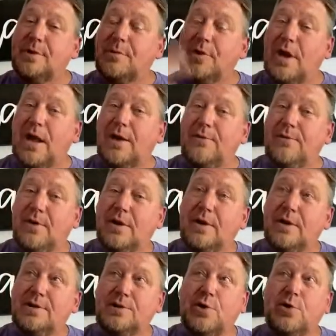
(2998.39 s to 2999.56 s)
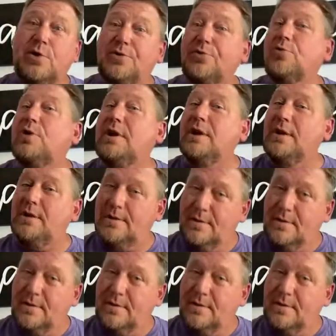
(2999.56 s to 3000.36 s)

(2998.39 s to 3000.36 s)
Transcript: I'm gonna have two to three.